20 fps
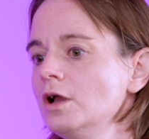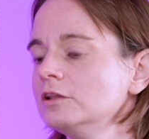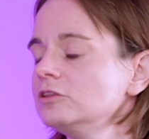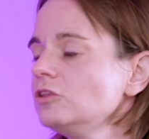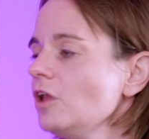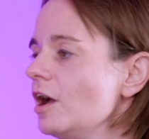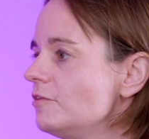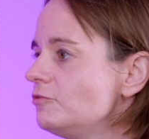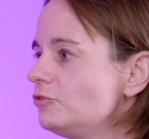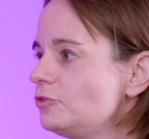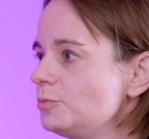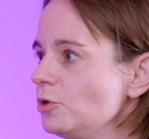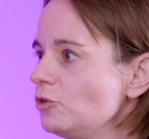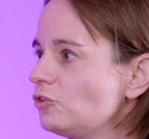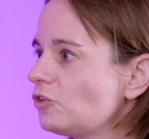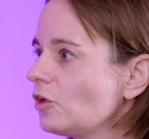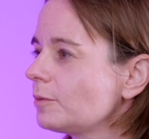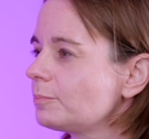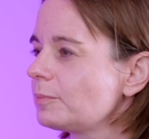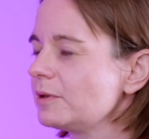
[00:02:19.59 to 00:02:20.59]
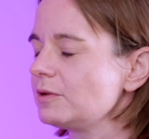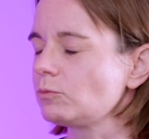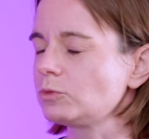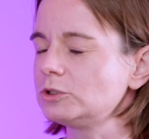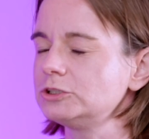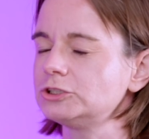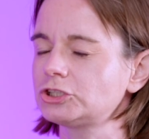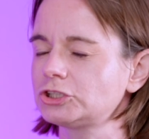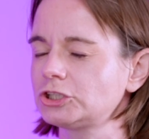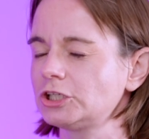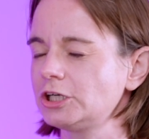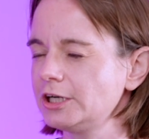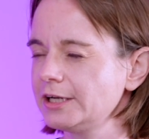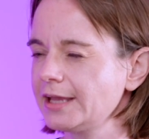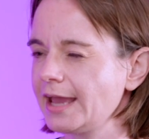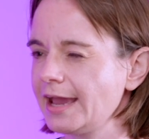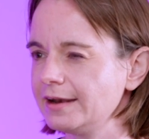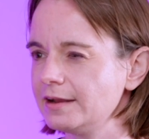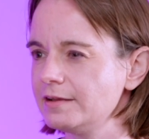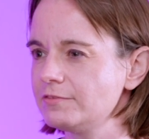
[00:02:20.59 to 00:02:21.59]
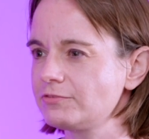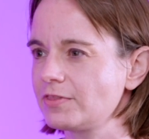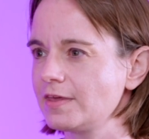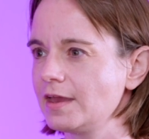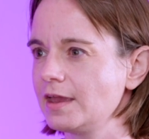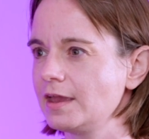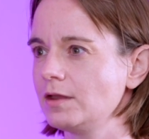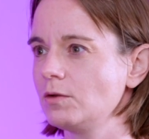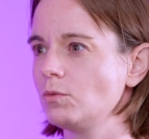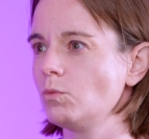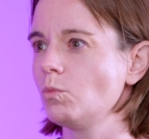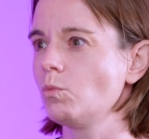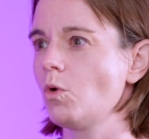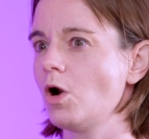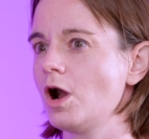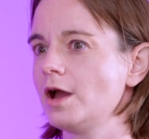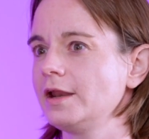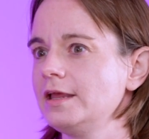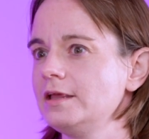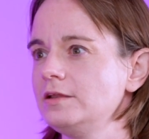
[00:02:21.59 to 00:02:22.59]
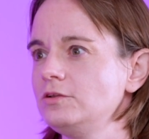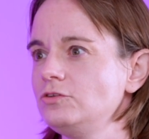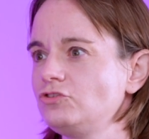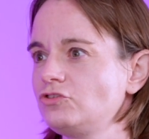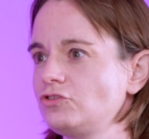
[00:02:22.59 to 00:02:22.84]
loved music but weren't sure yet if they wanted